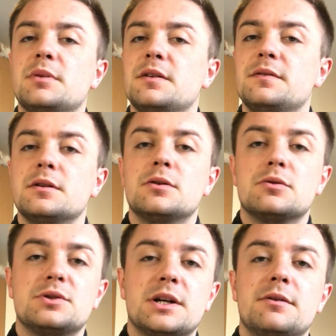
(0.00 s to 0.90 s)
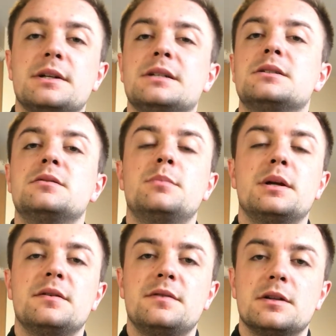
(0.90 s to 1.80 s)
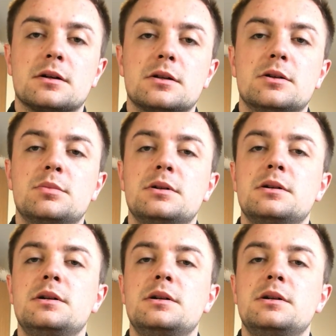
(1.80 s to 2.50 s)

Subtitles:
benefit local charities, to benefit the club.